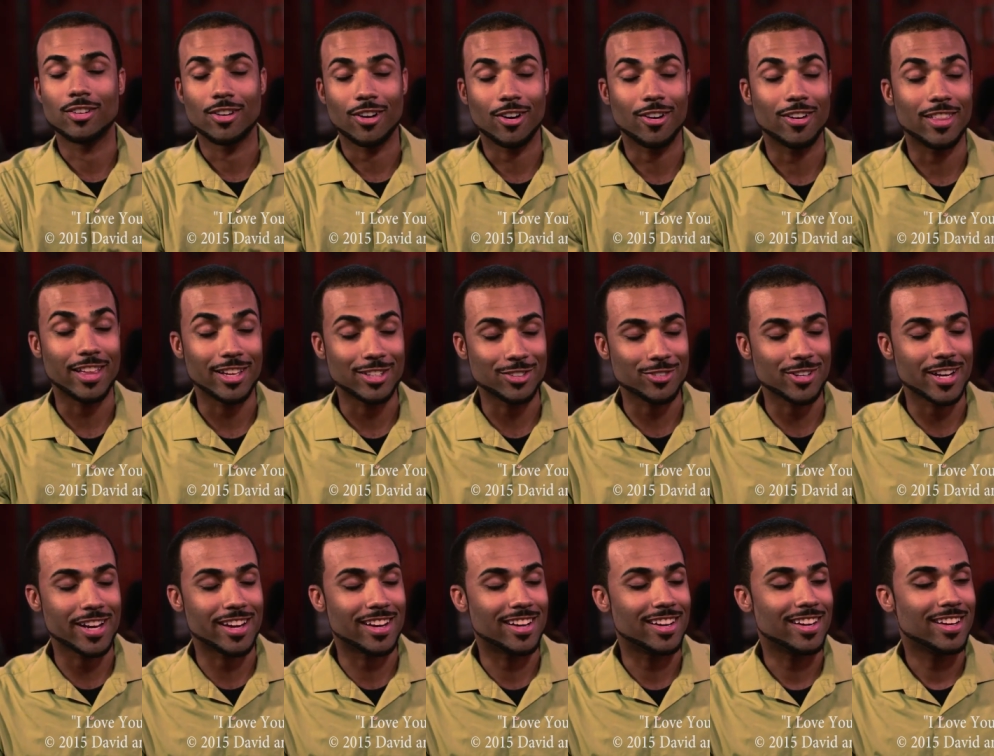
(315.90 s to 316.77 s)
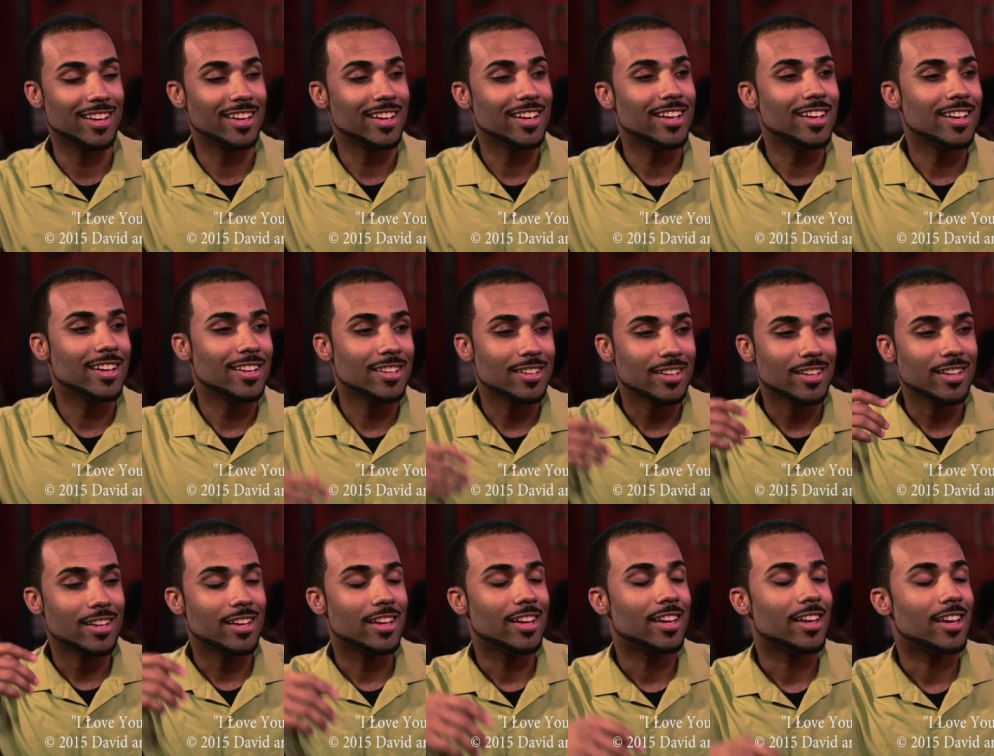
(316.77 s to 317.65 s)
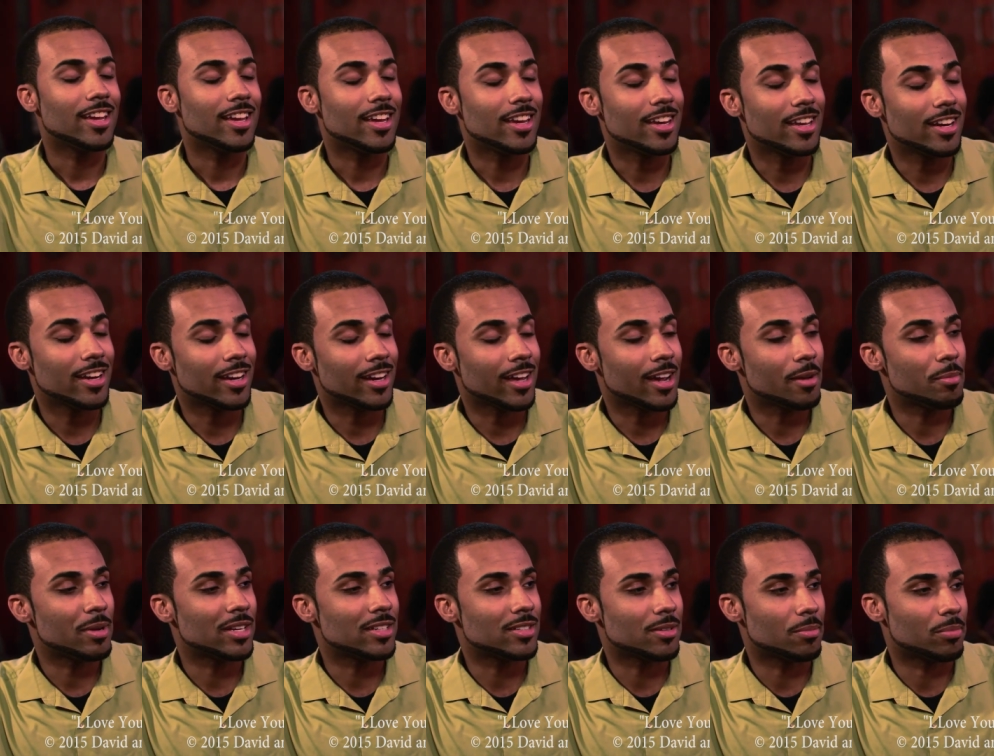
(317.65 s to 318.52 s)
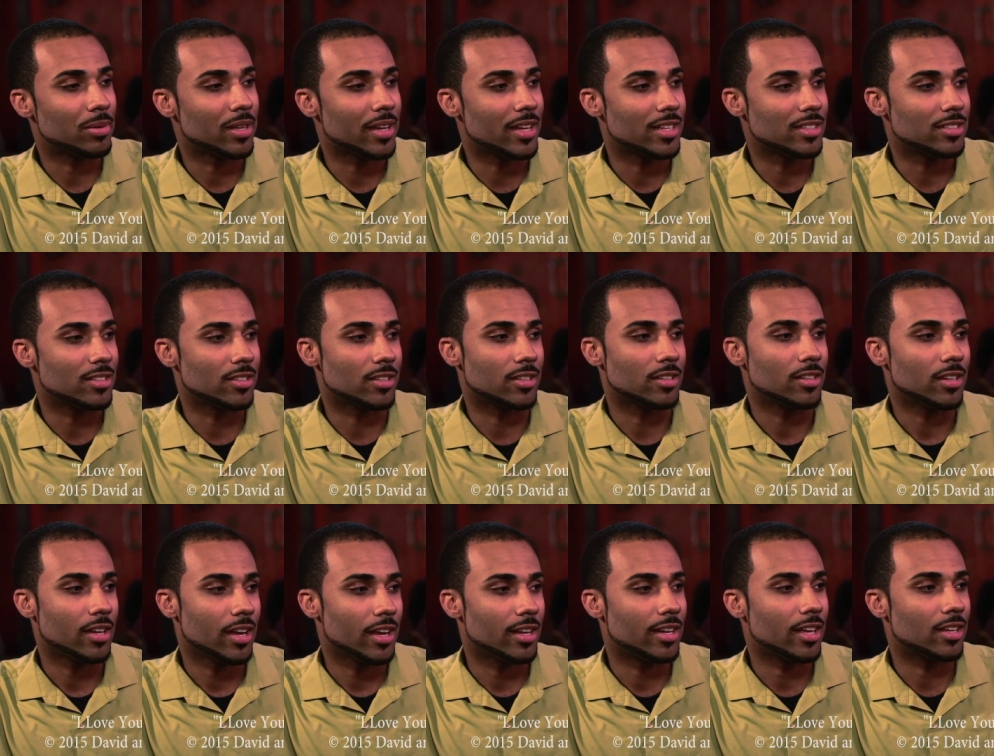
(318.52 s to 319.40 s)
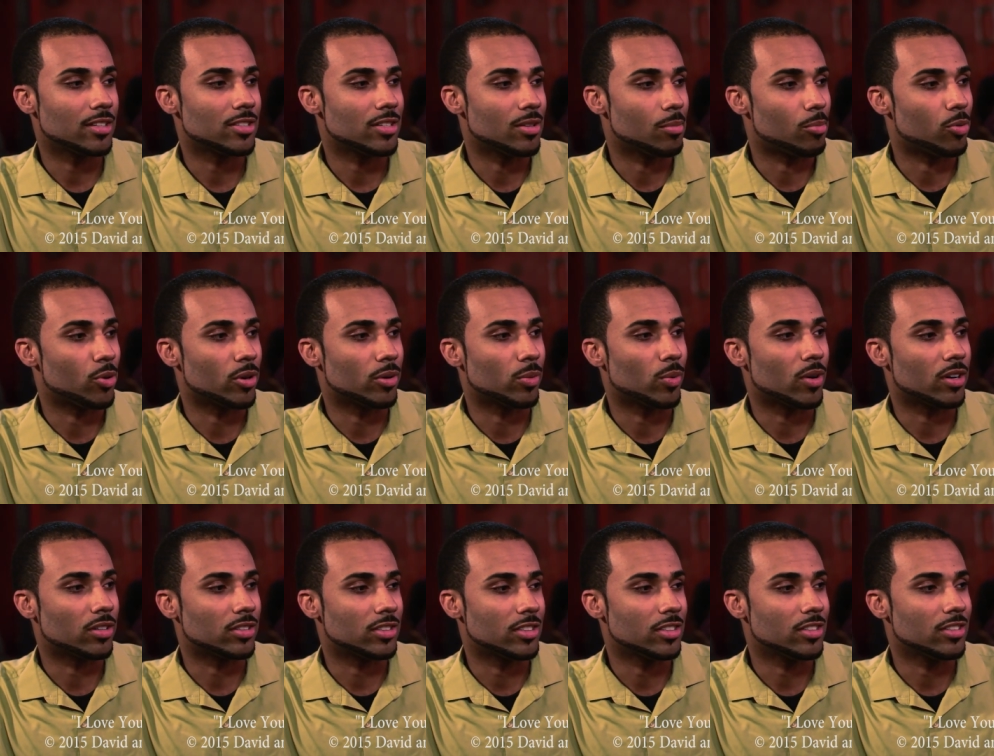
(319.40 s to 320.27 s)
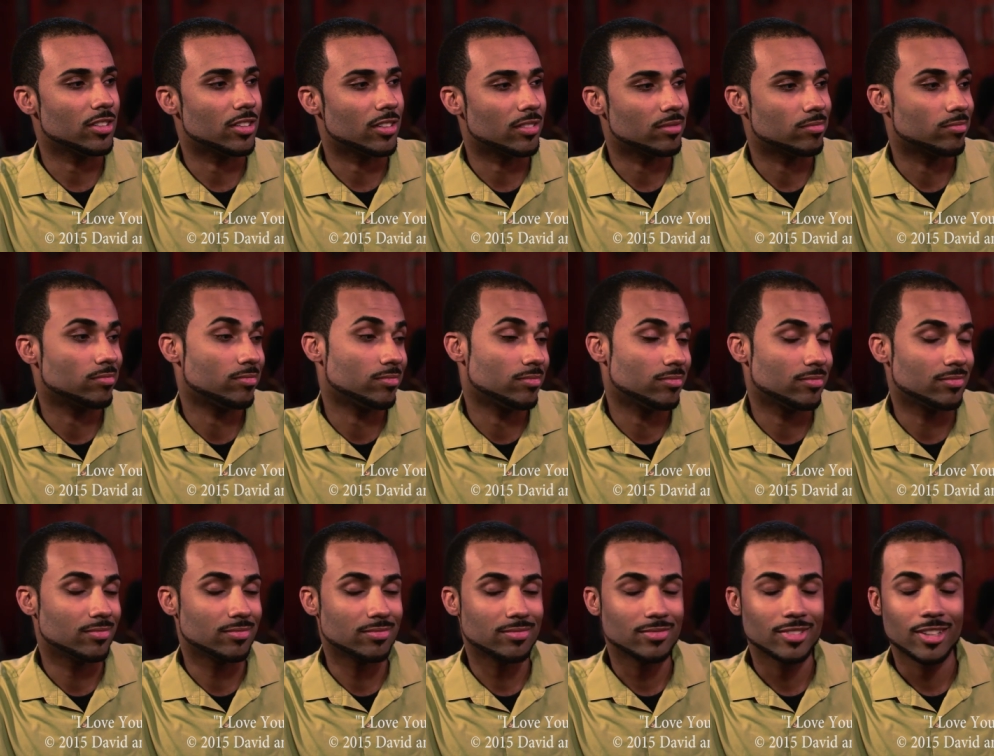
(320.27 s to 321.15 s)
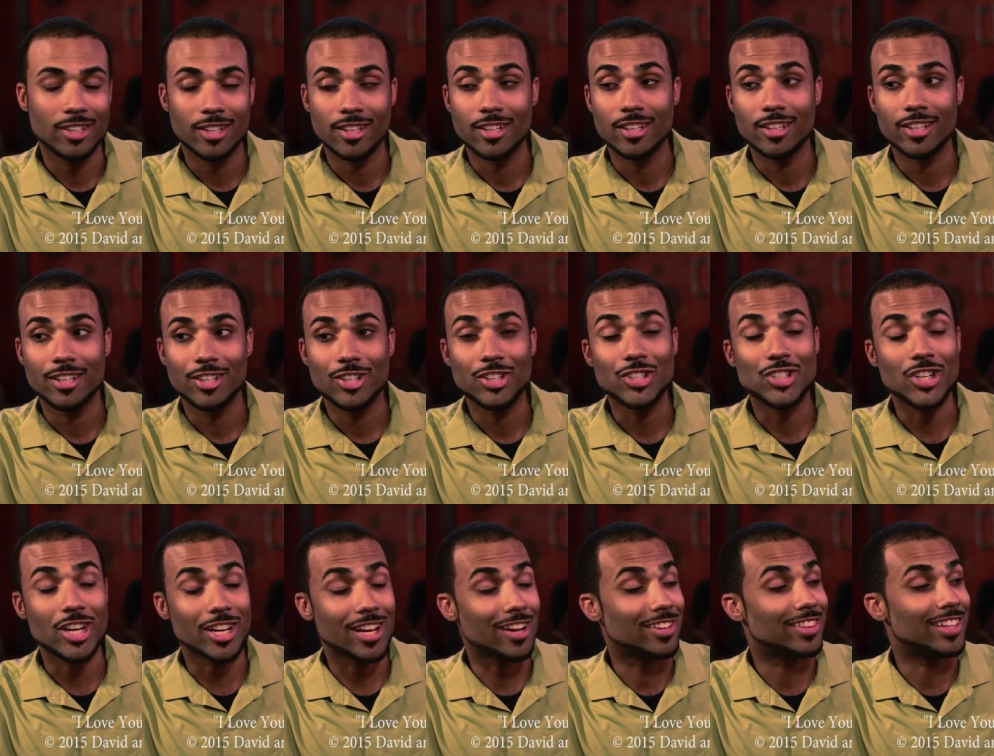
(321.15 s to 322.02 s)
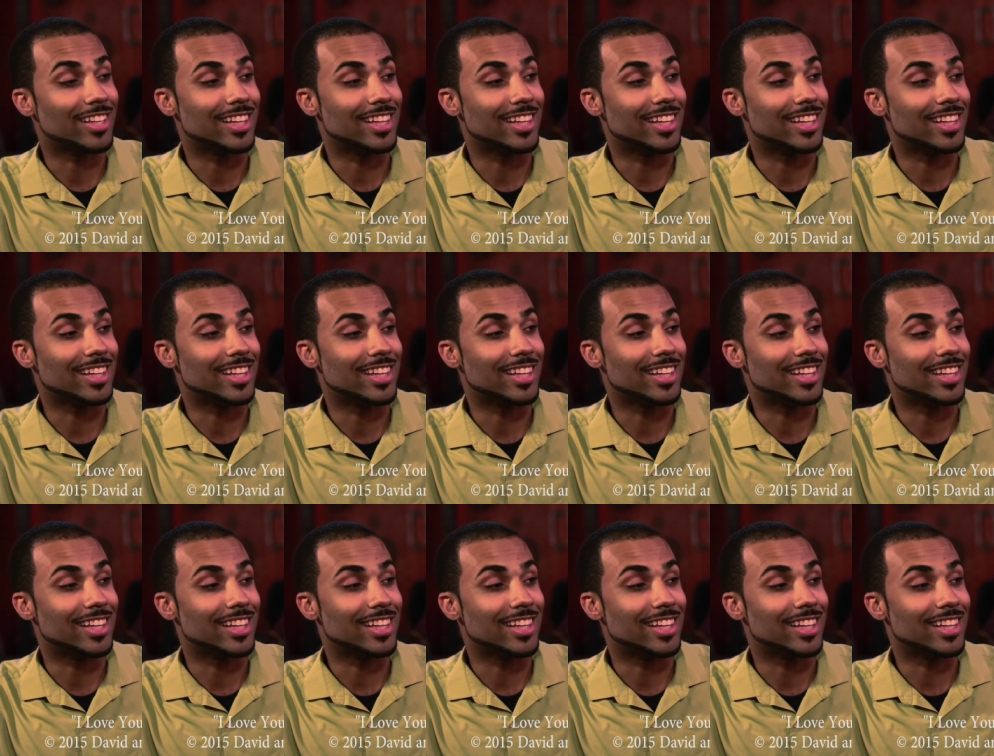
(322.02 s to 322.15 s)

Oh, that's right. Ian and I made some plans to head down to the boardwalk to, you know, check out the